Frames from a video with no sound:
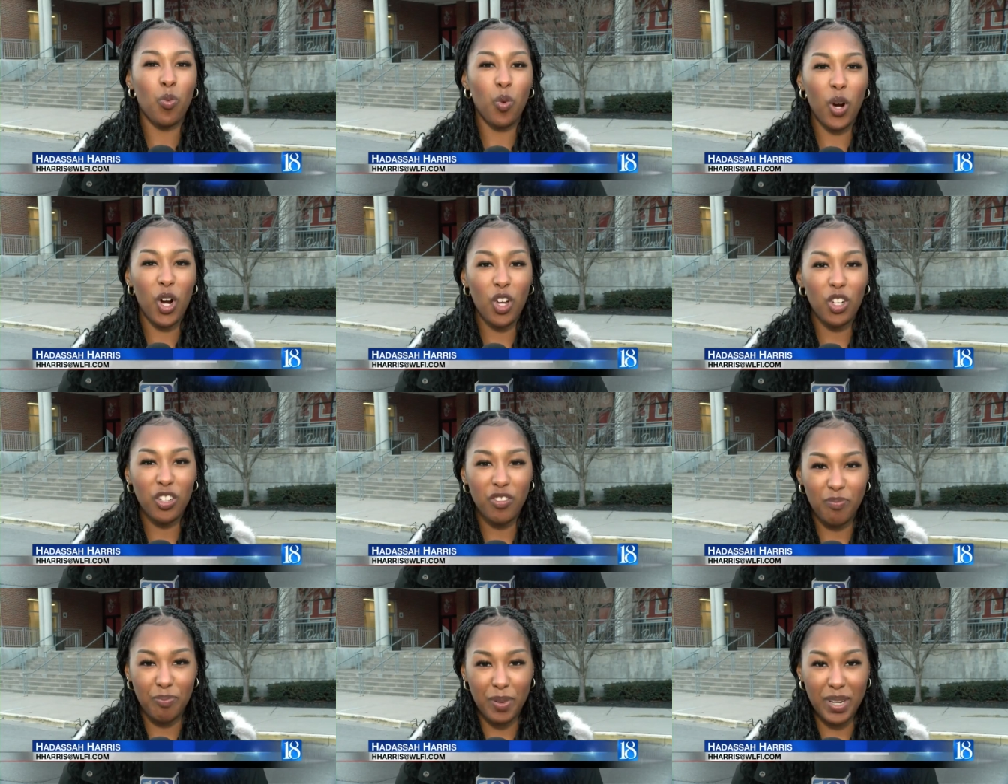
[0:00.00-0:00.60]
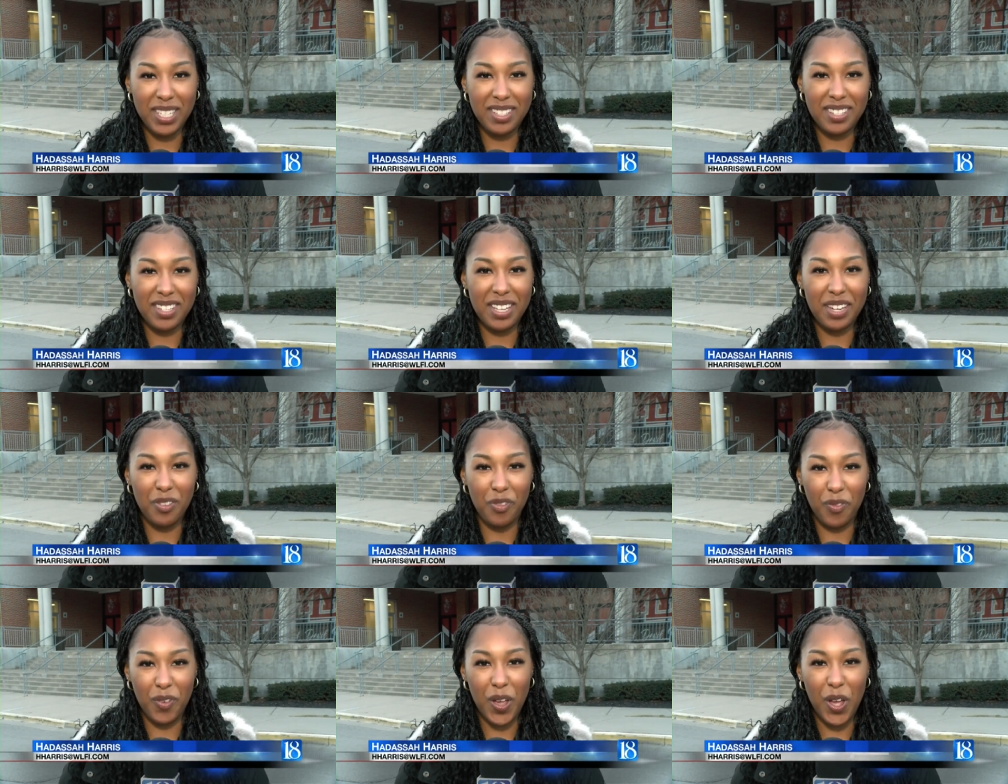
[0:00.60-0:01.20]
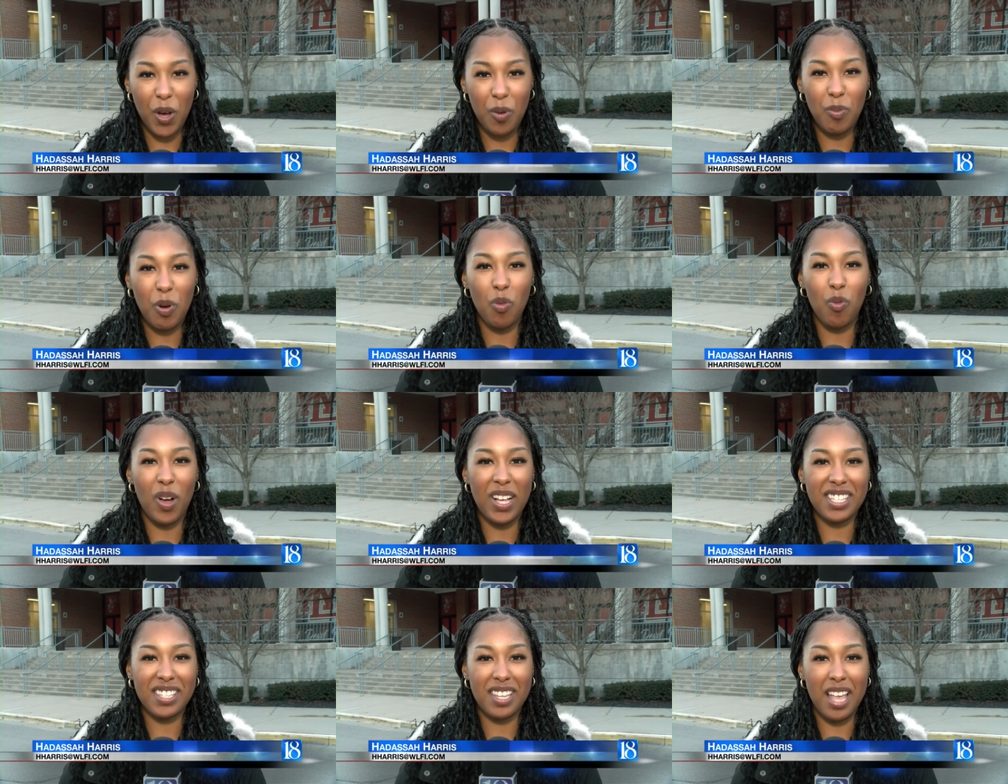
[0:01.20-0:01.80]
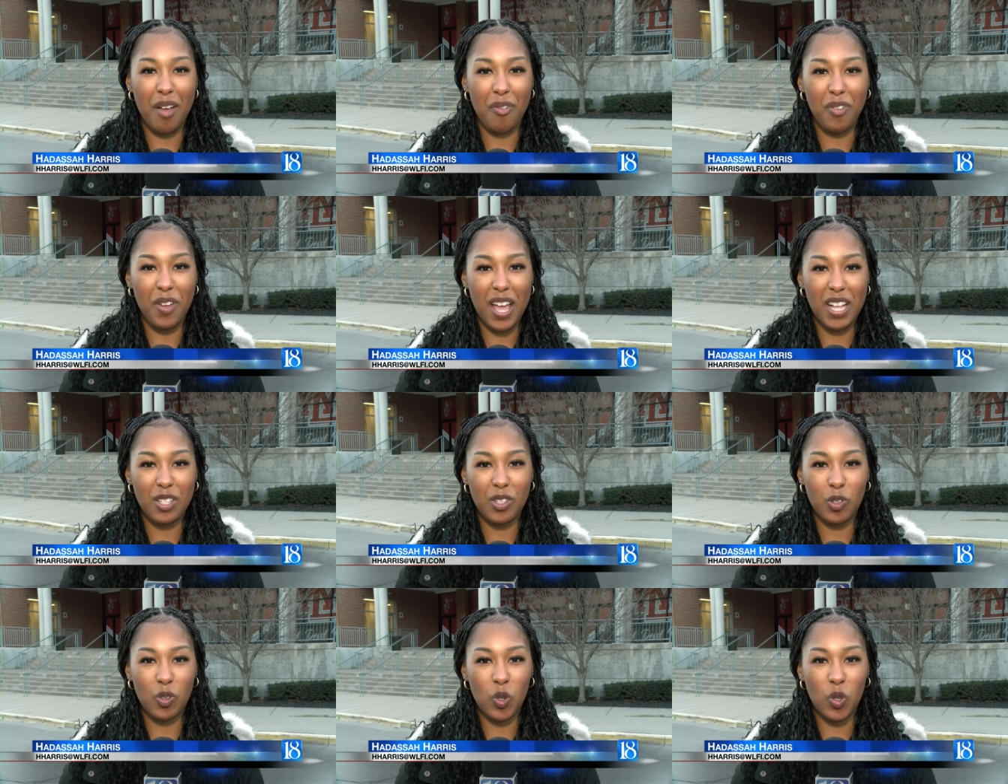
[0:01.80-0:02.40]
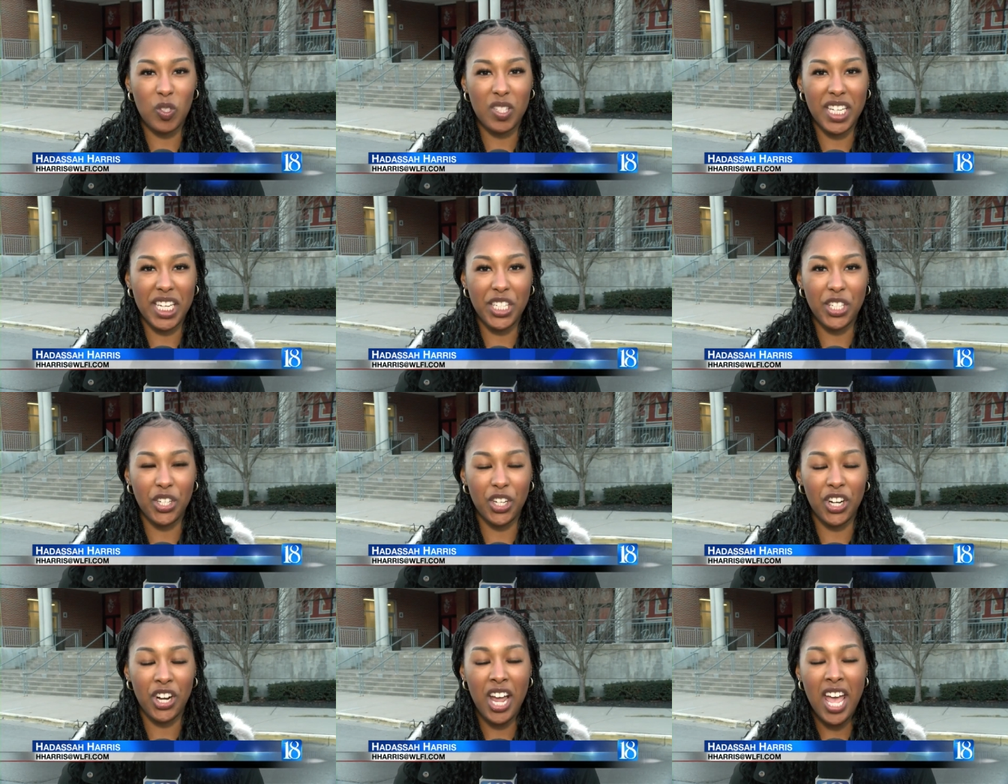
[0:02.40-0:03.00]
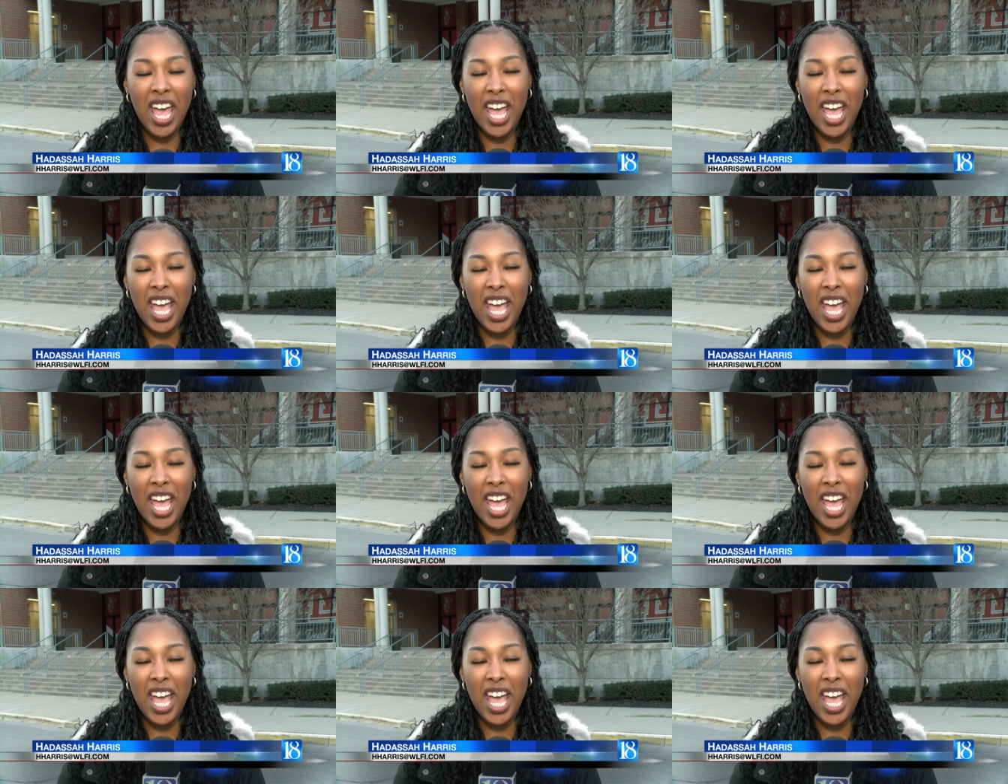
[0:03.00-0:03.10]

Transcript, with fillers: World of Books and Film, a West Lafayette school teacher,